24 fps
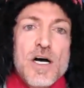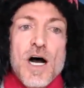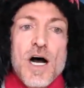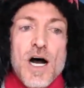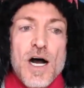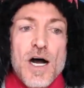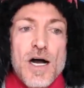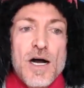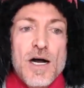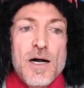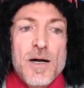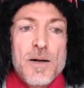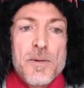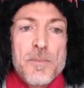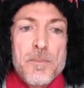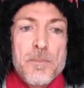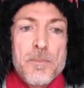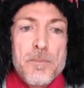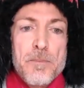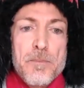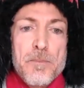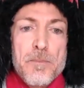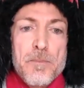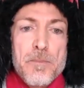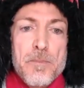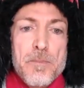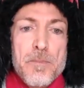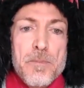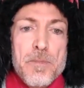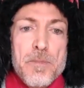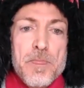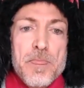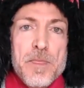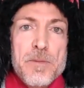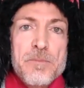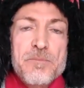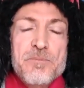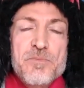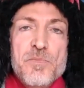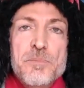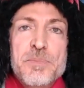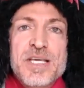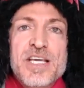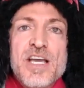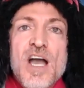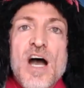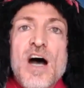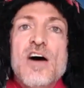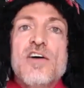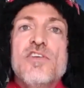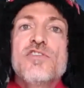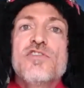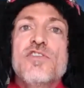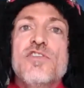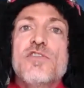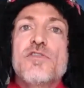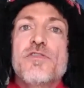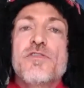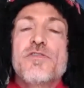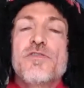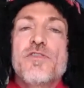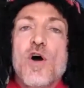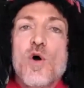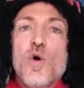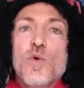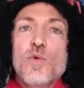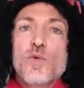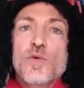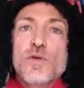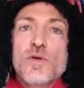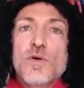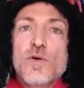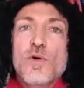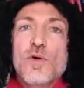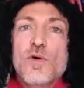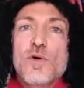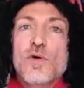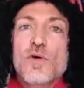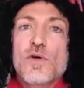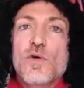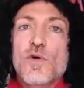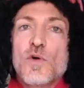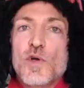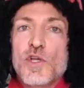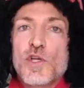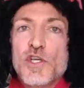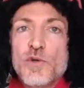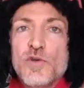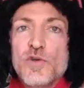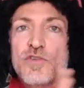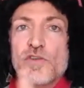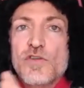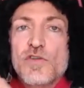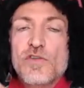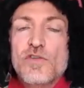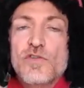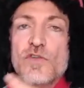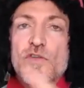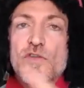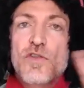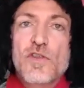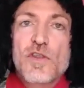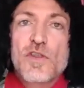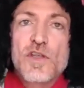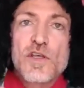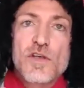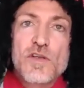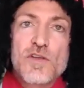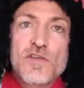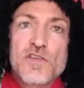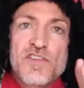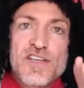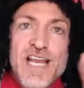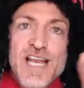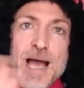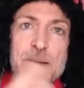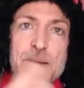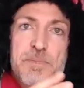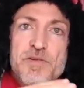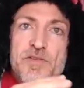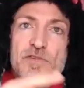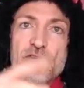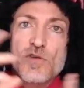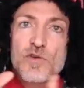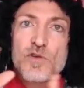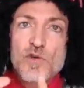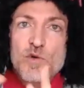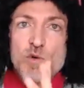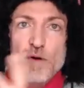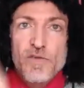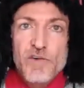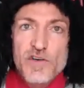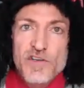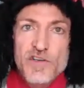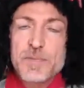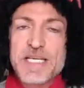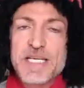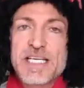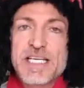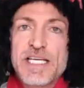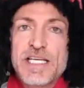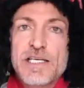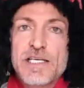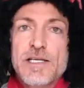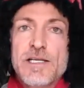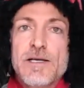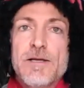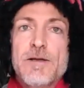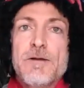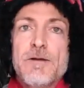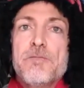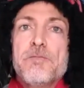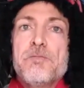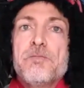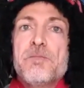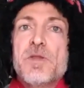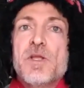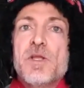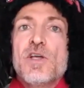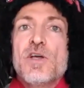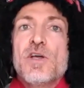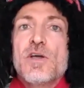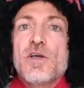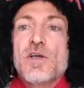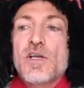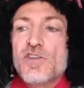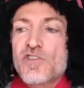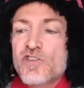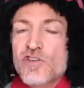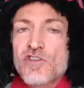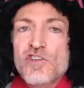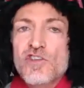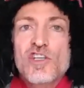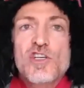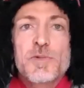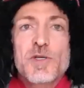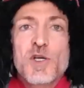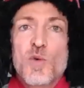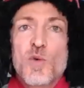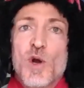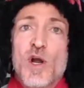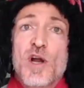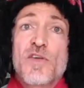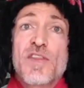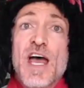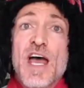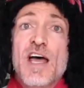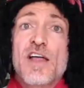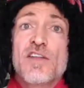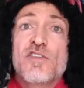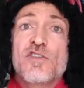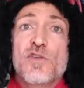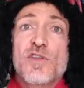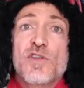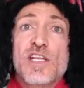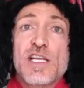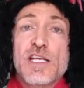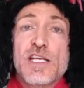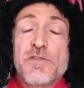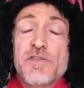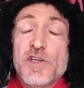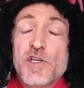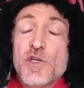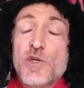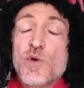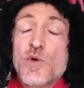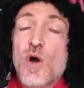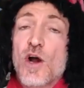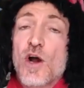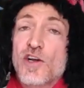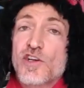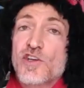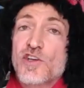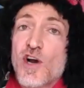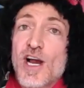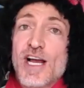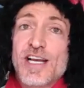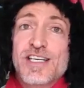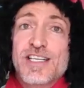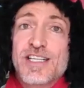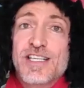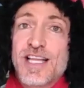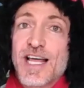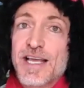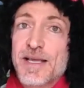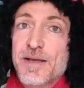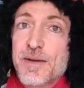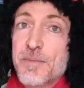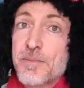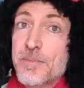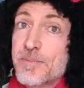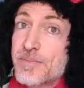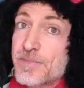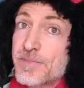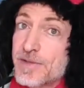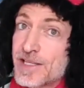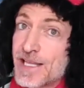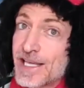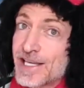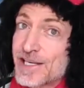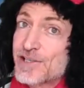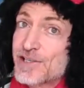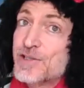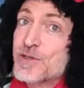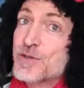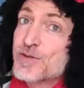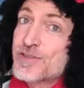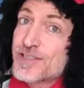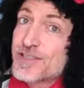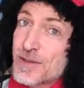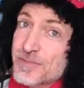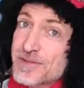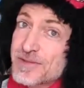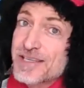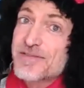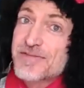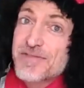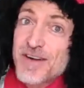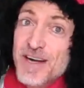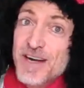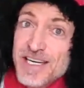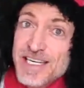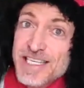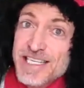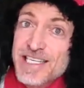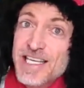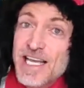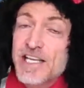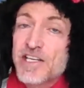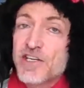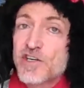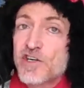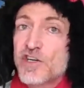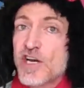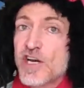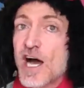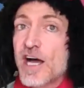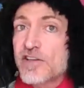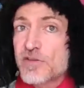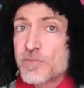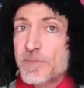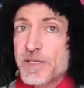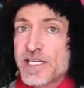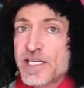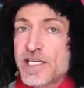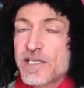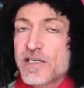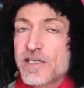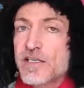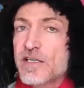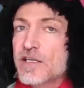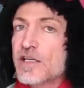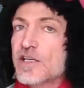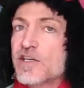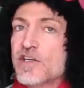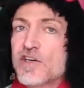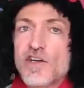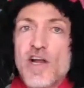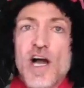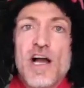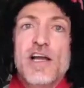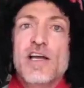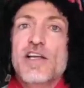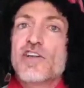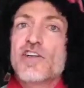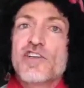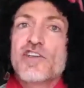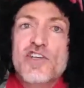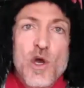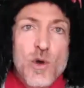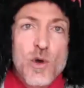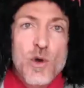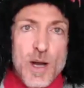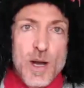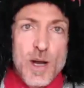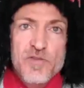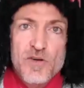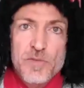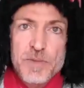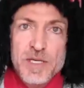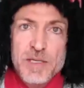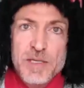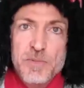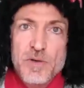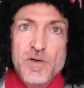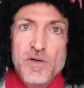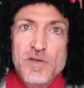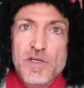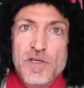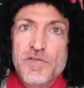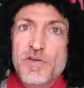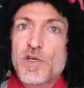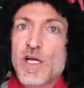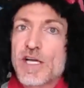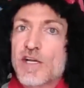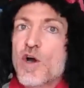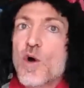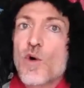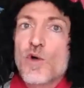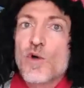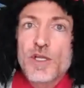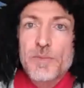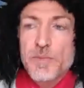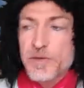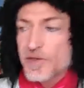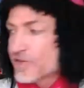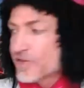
Um, because the phone uses the snaps to whoever's speaking it's just good to be aware of that so that if you are trying to like like do something funny and you're not speaking you're not going to show up for people if you like hold up a